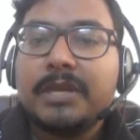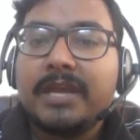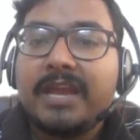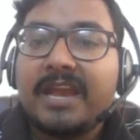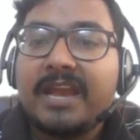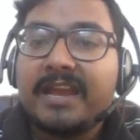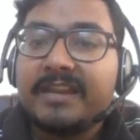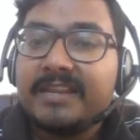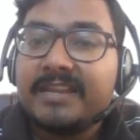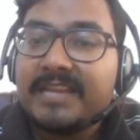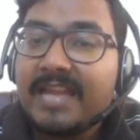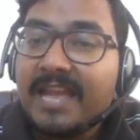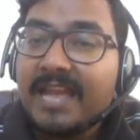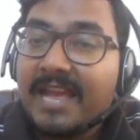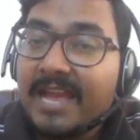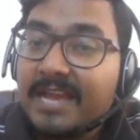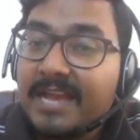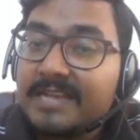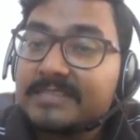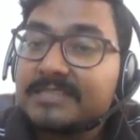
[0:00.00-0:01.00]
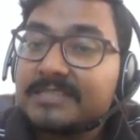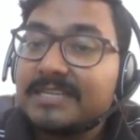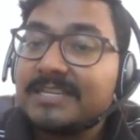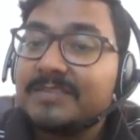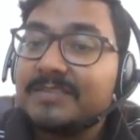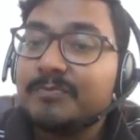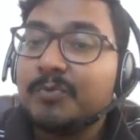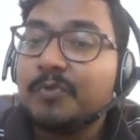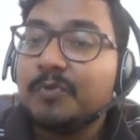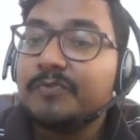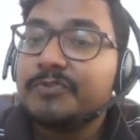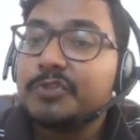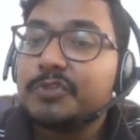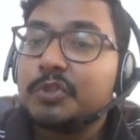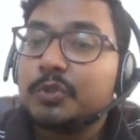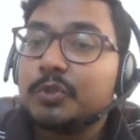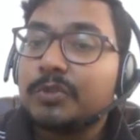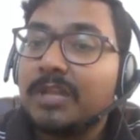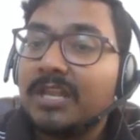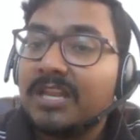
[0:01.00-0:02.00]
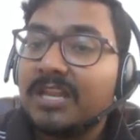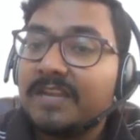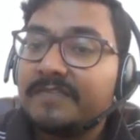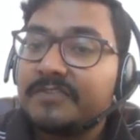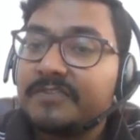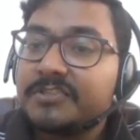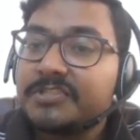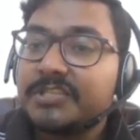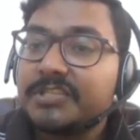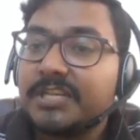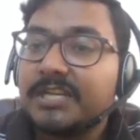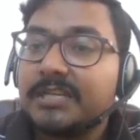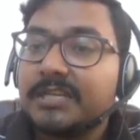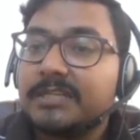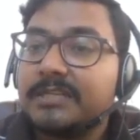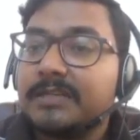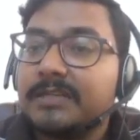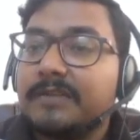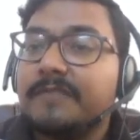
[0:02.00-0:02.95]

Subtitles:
and as it moves to the left state,